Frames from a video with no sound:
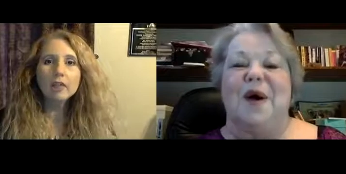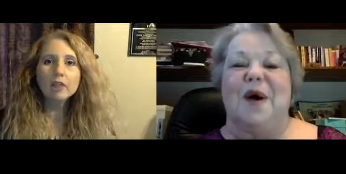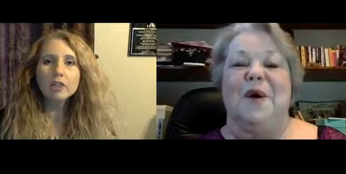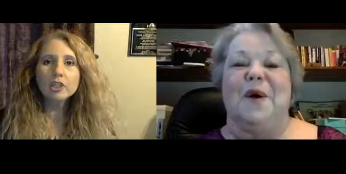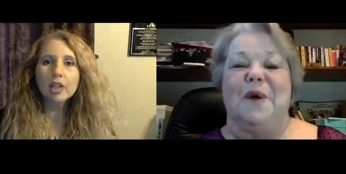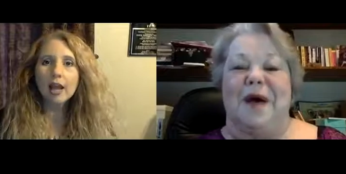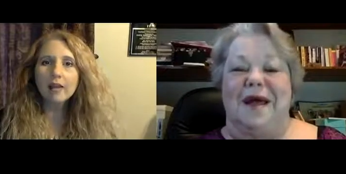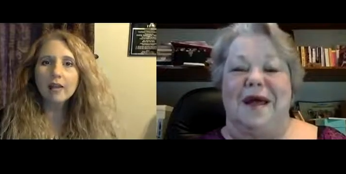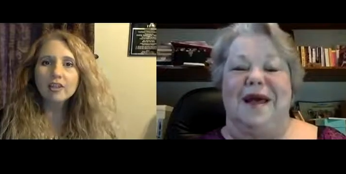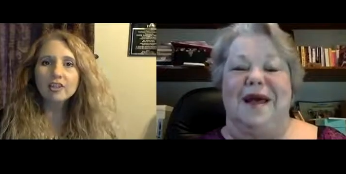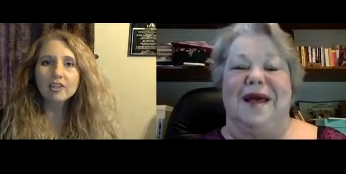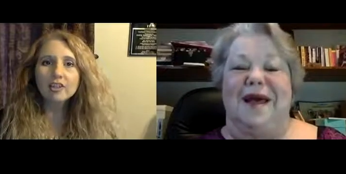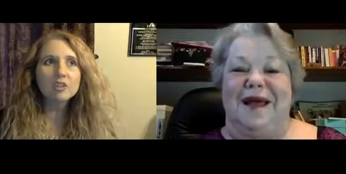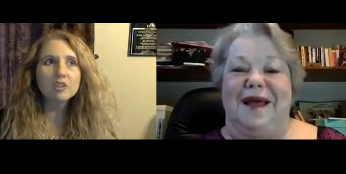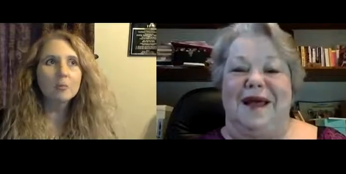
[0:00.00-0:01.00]
Speaker 1: there's
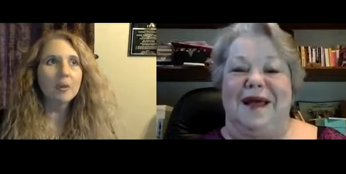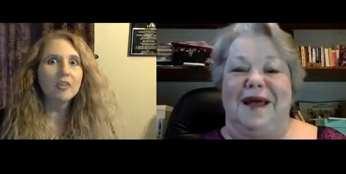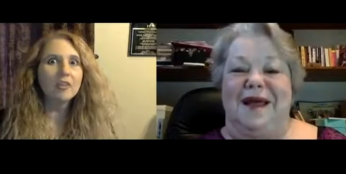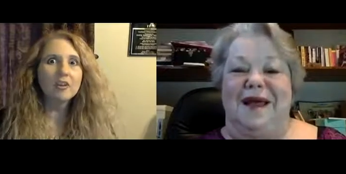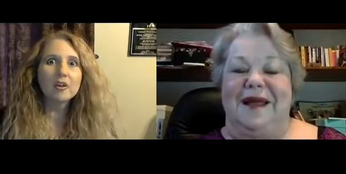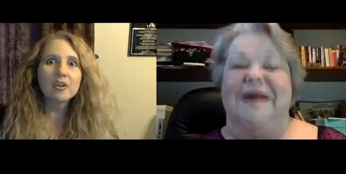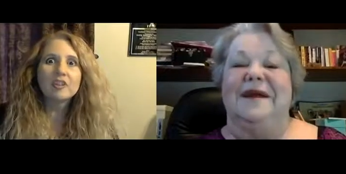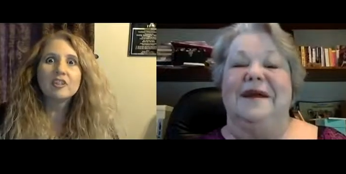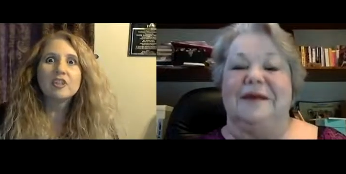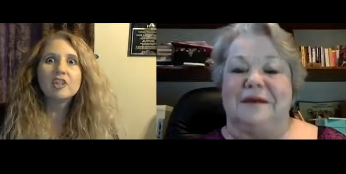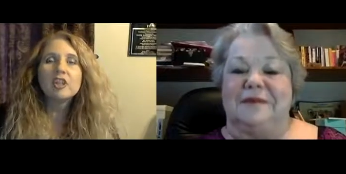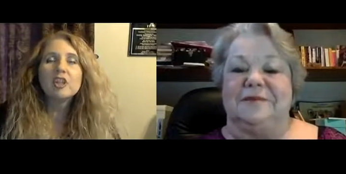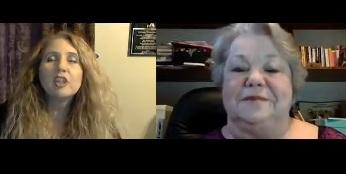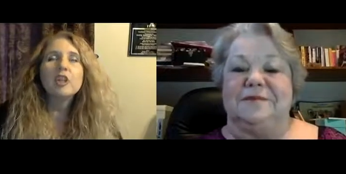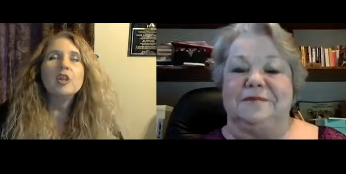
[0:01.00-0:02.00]
challenges but there is
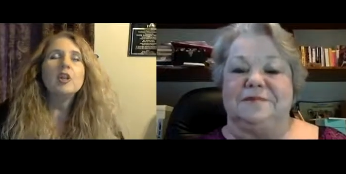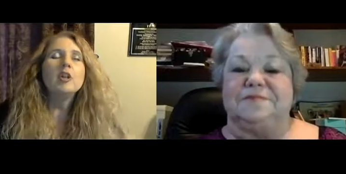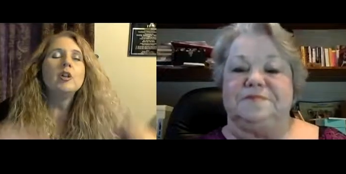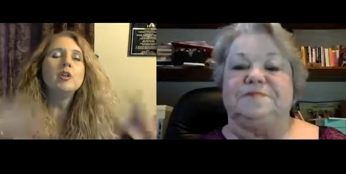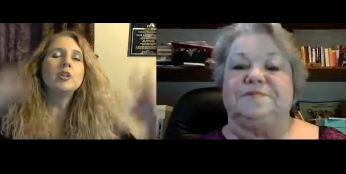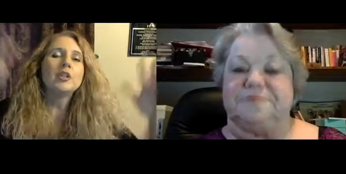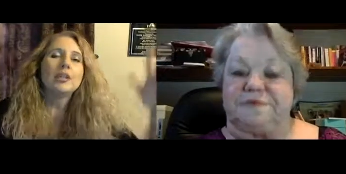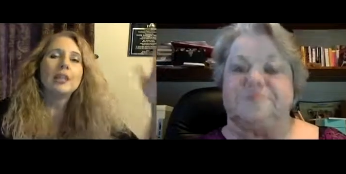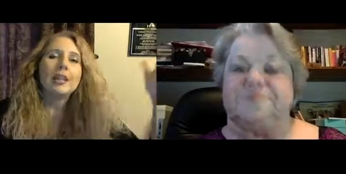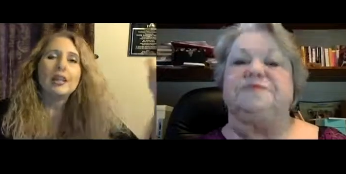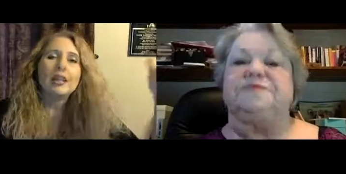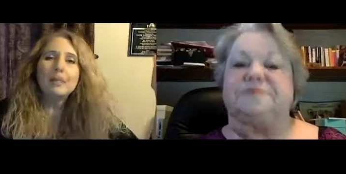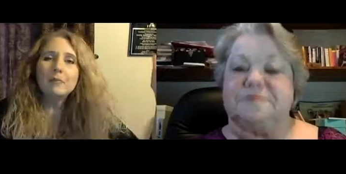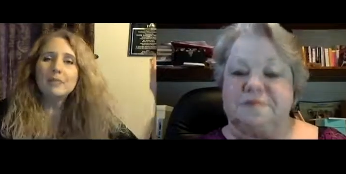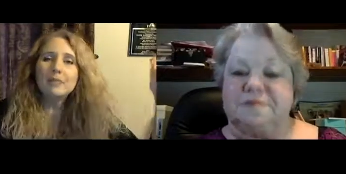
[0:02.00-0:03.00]
huge
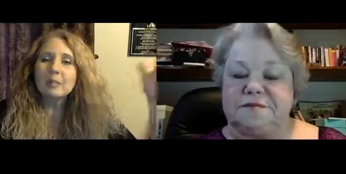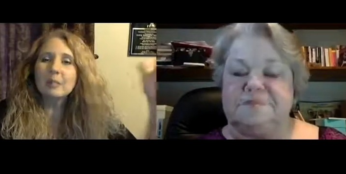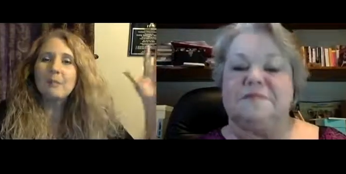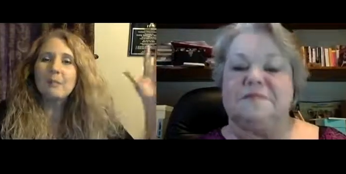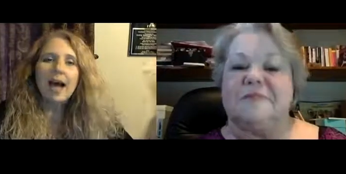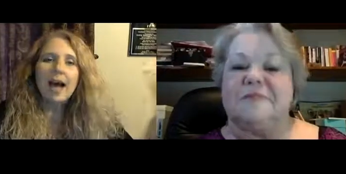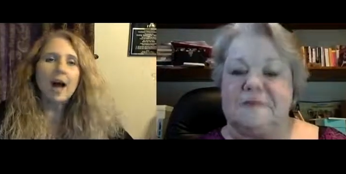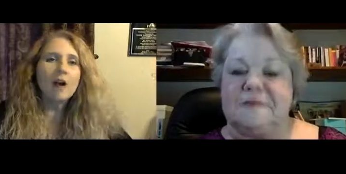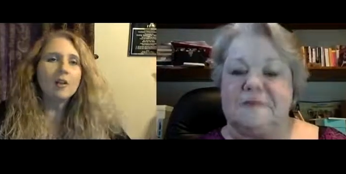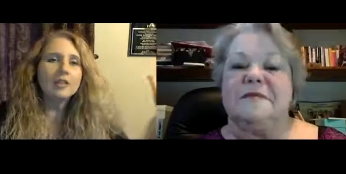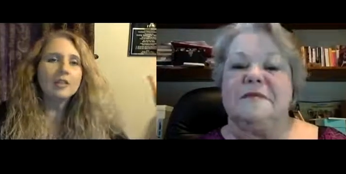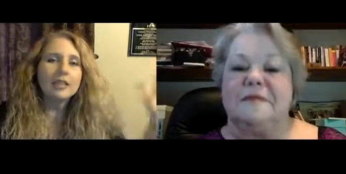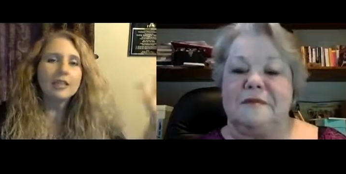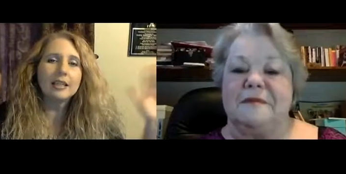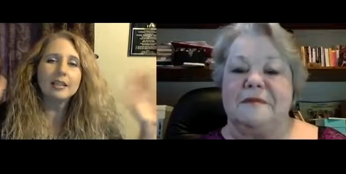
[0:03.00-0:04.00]
leaps and
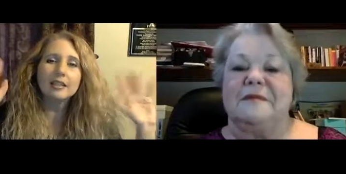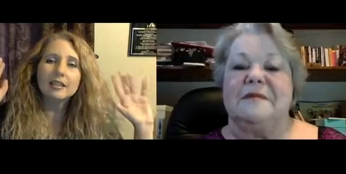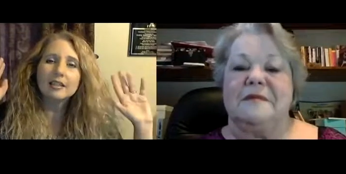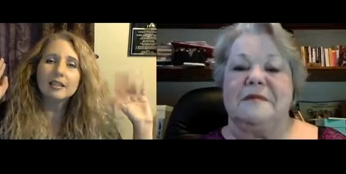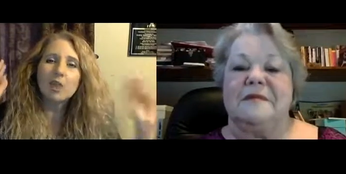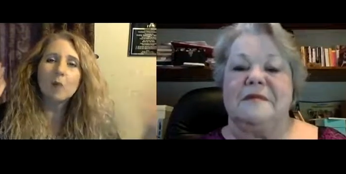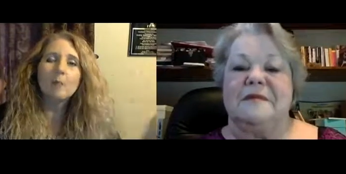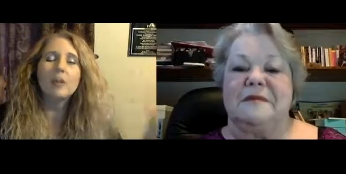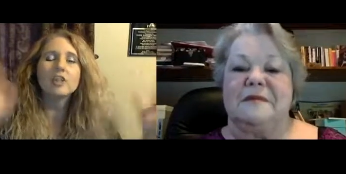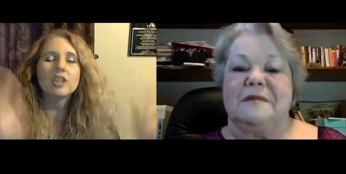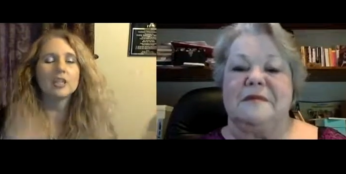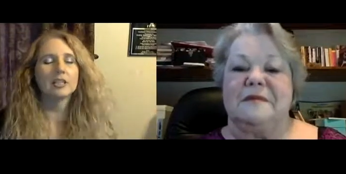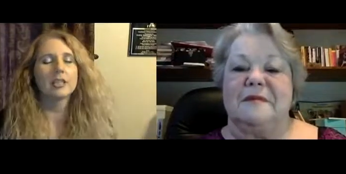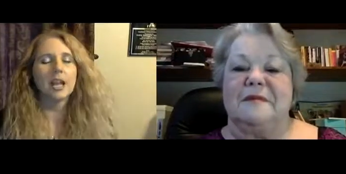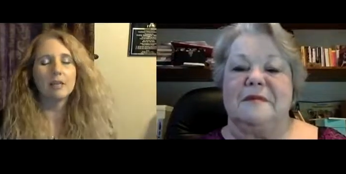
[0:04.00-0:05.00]
bounds and so
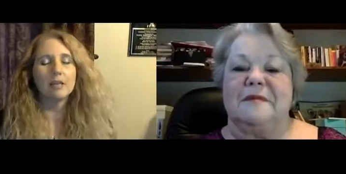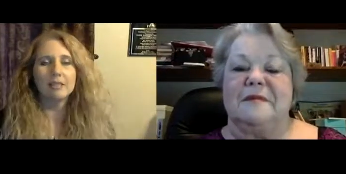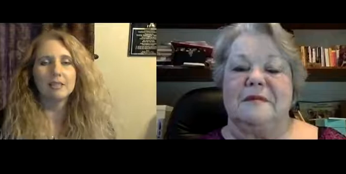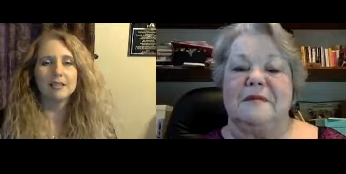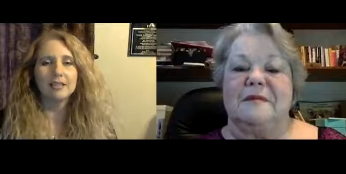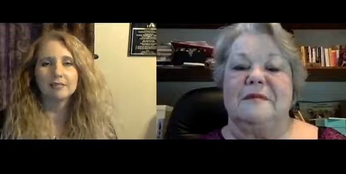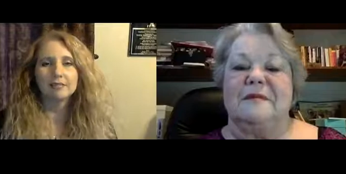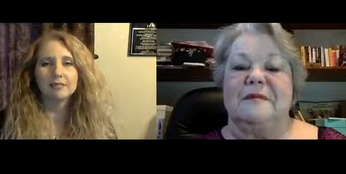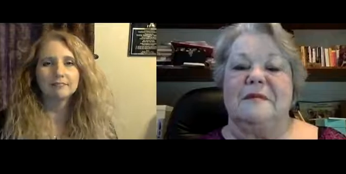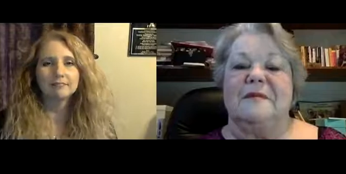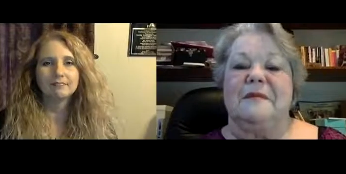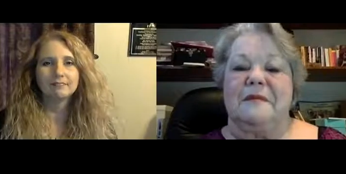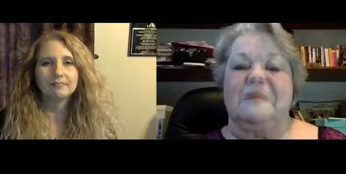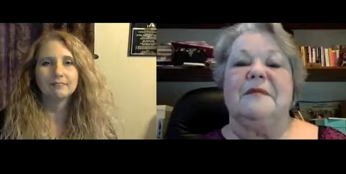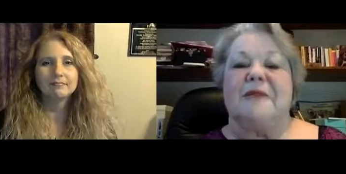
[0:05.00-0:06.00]
much excitement
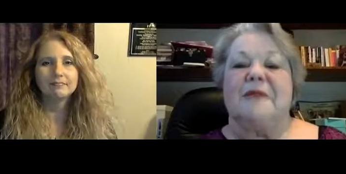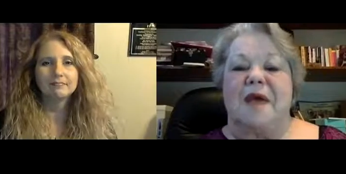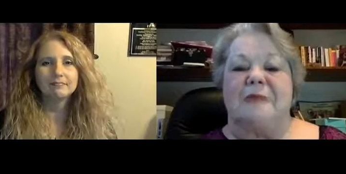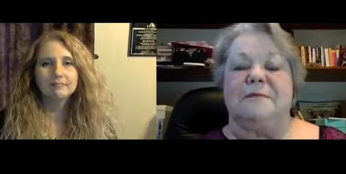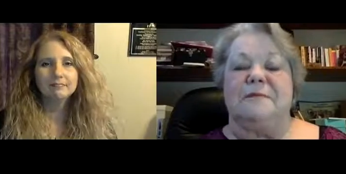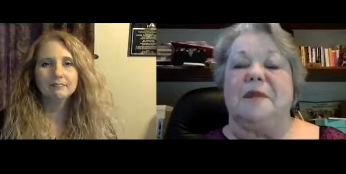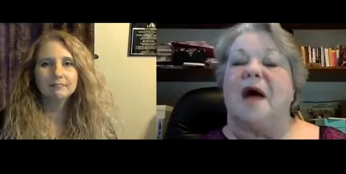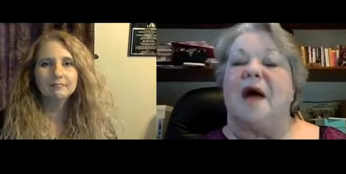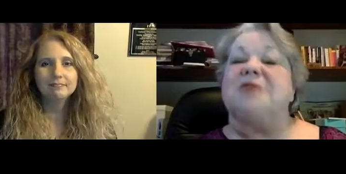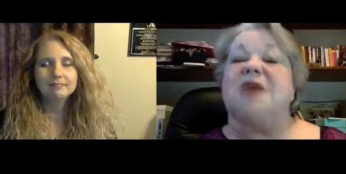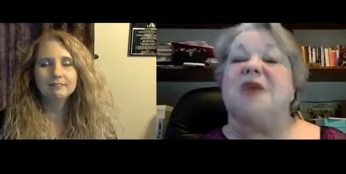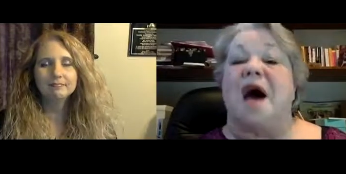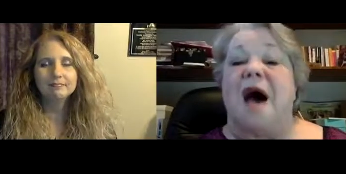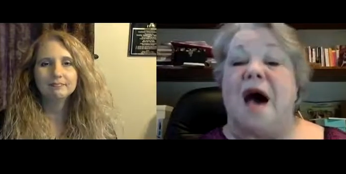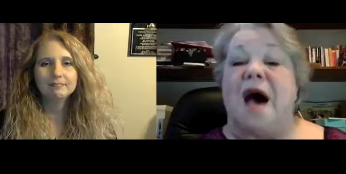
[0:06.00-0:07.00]
Speaker 2: yep lots of
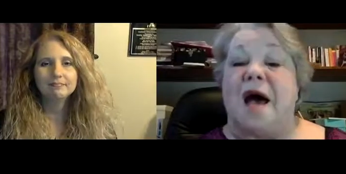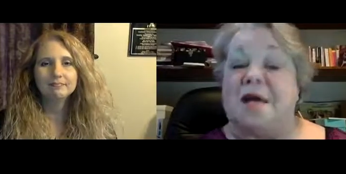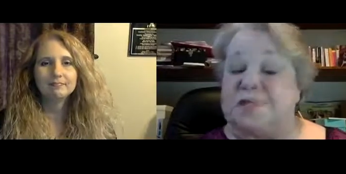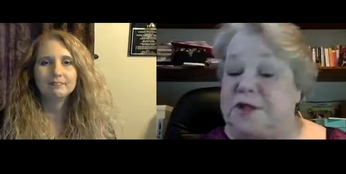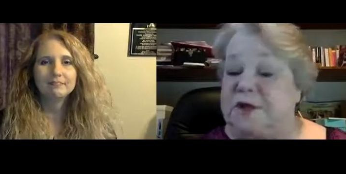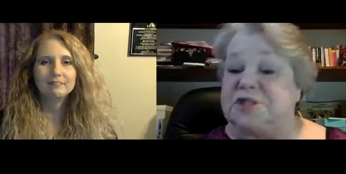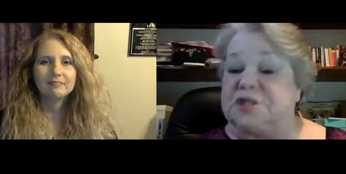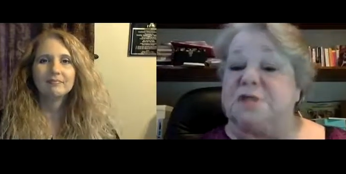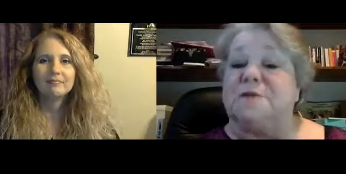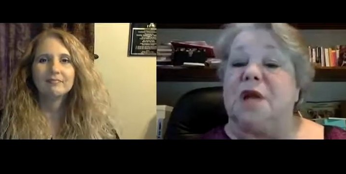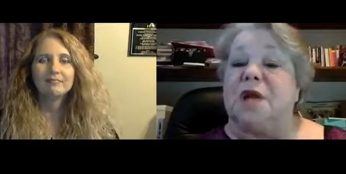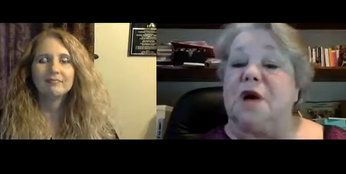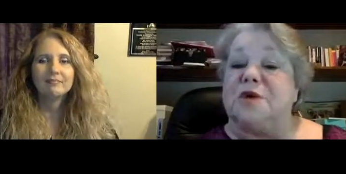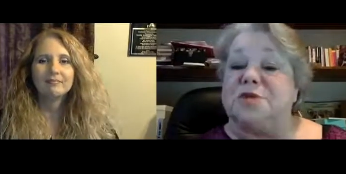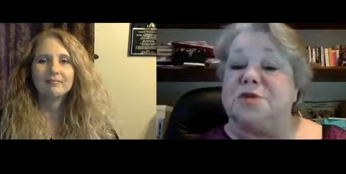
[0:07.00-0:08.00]
highs there's some
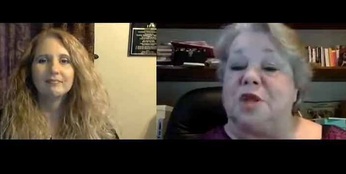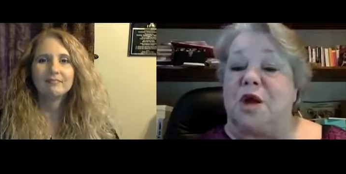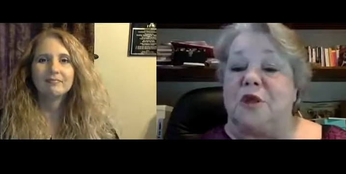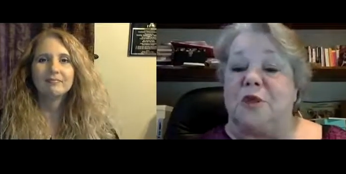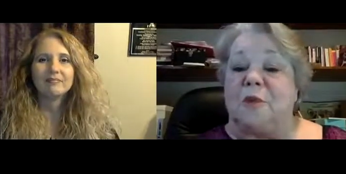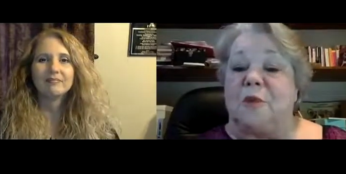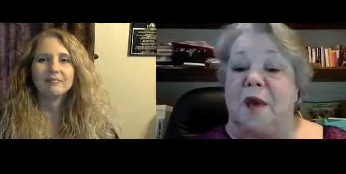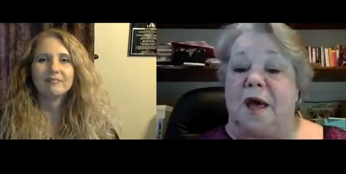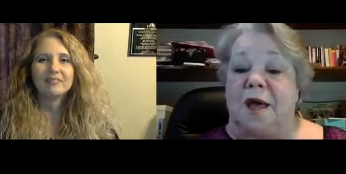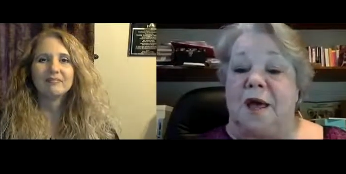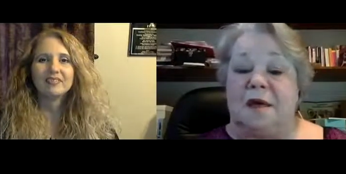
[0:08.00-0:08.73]
lows along the way